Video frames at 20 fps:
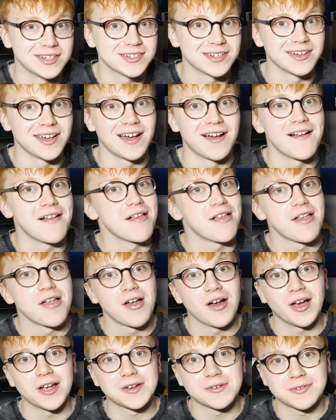So yeah,
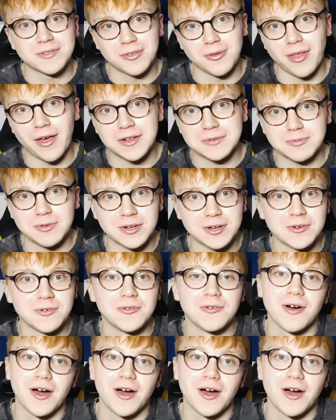I should have thought that was pretty cool.